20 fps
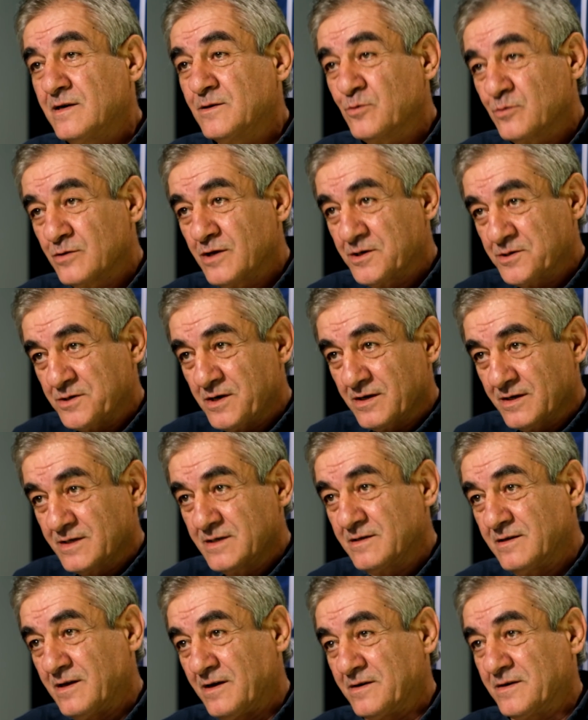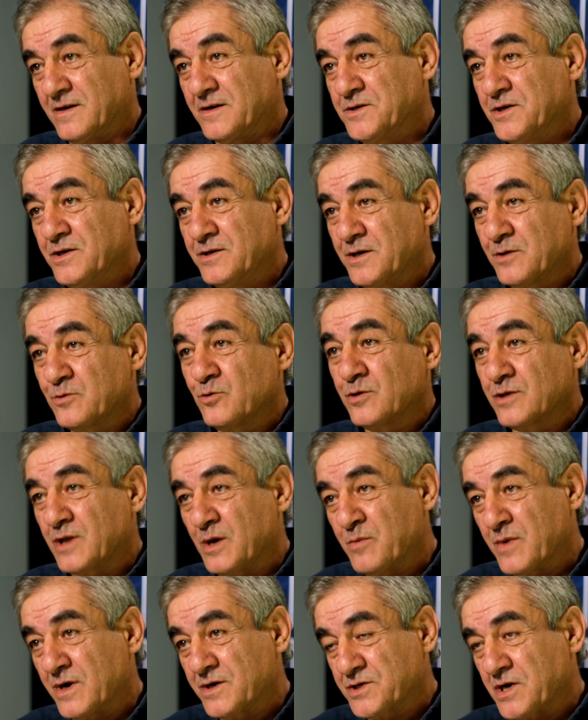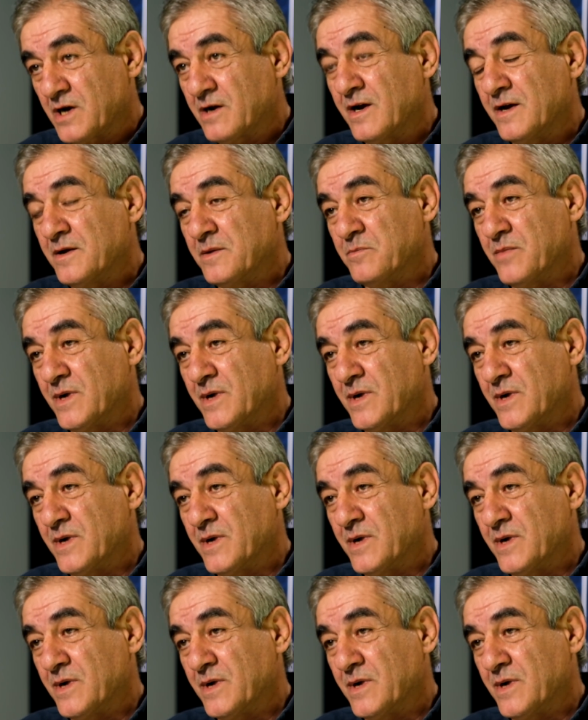Later, they became allies, right?